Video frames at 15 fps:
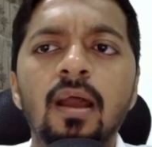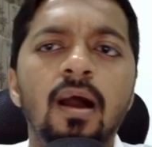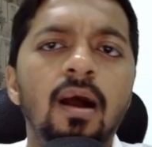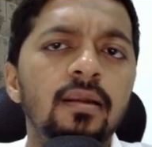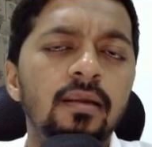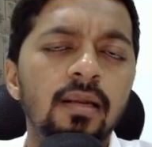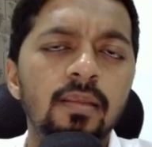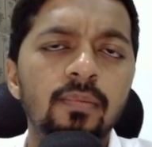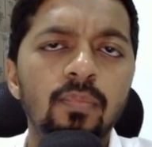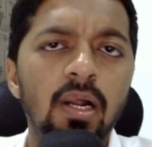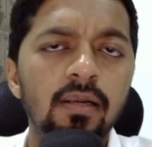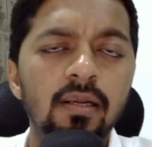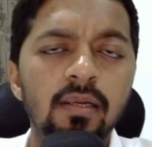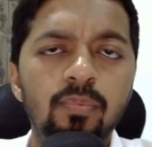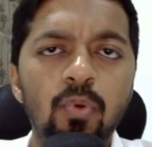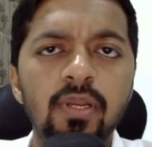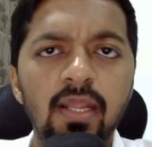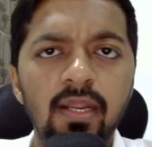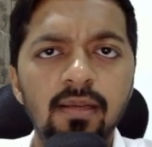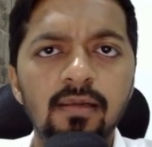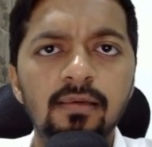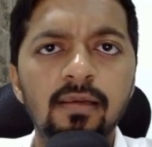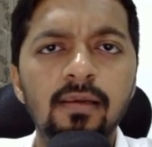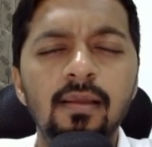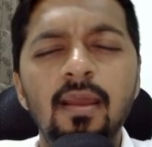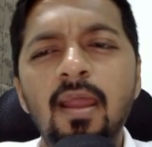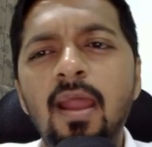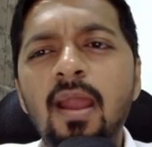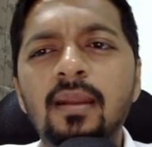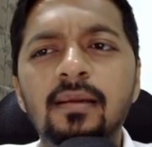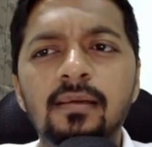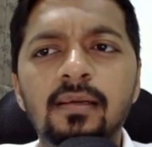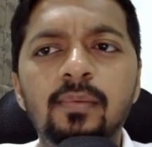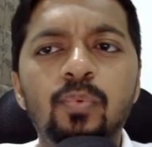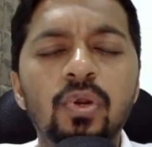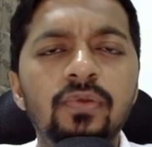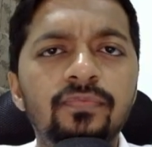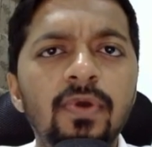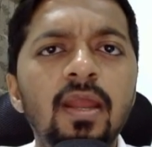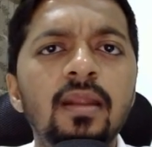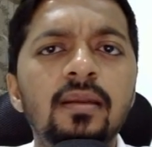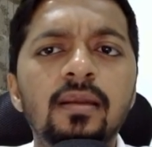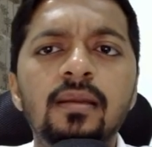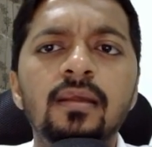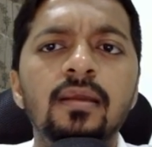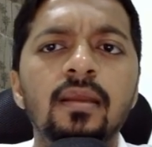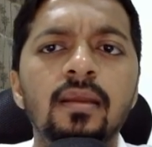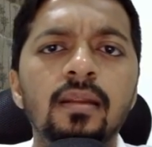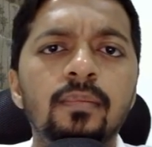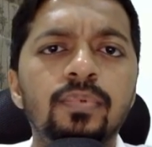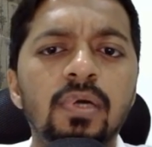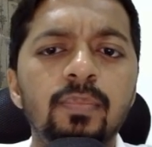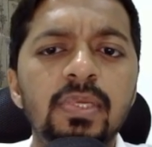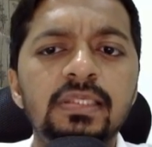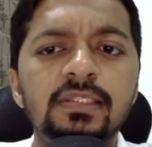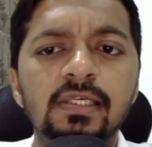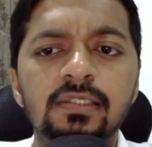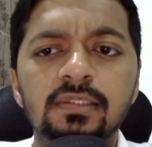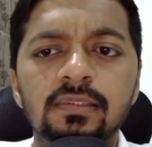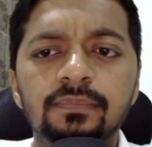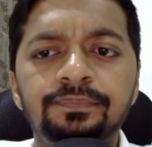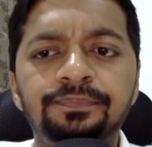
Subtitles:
100.800 and 100.500 in upcoming session.